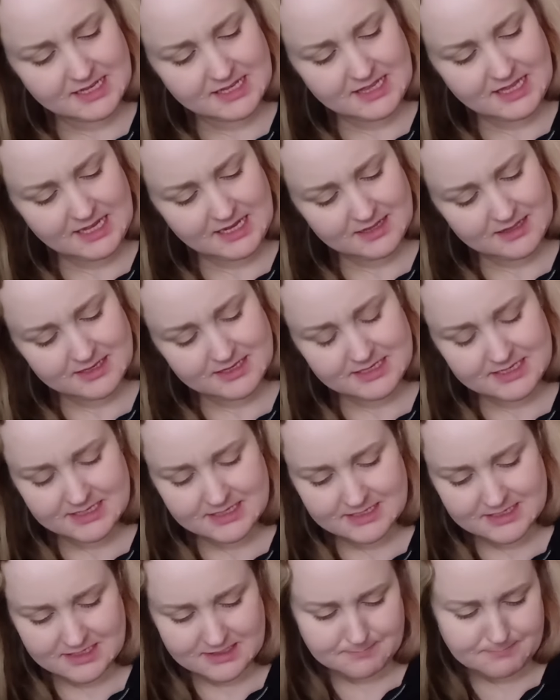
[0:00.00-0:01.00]
I think this
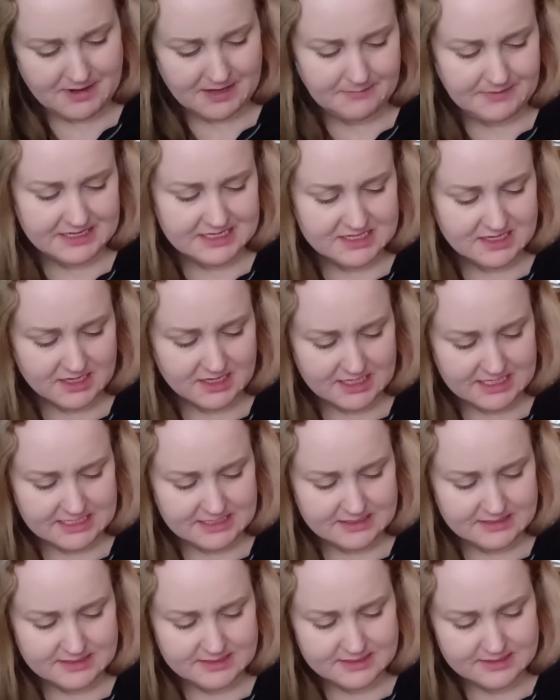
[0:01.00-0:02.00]
is maybe
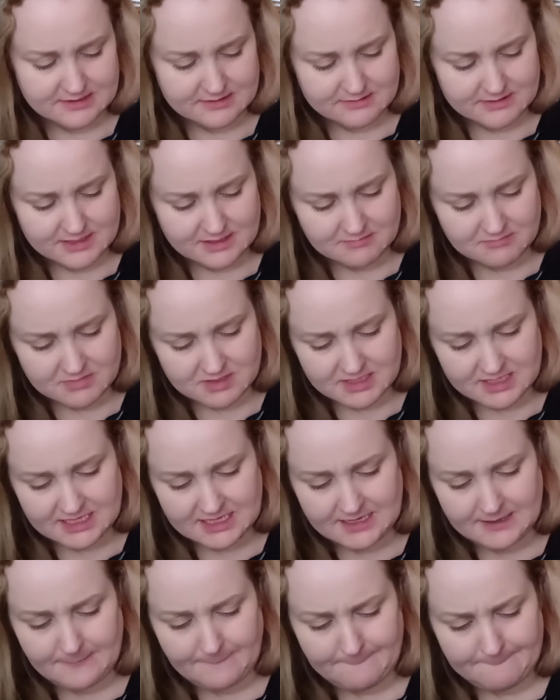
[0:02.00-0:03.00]
tights or
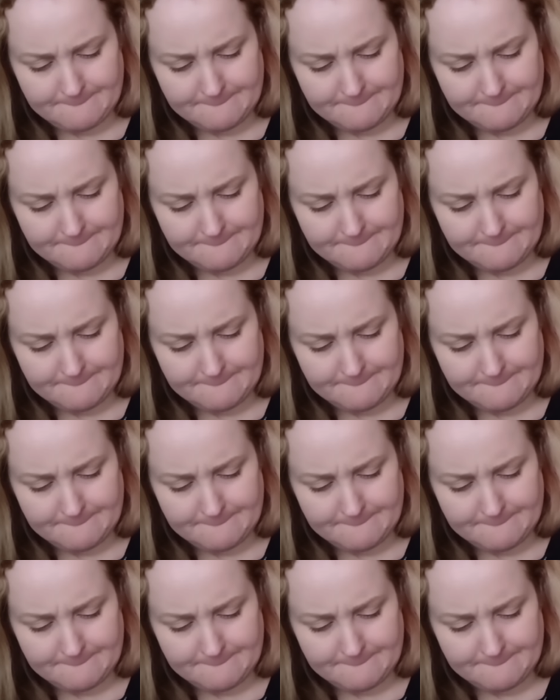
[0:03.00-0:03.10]
something.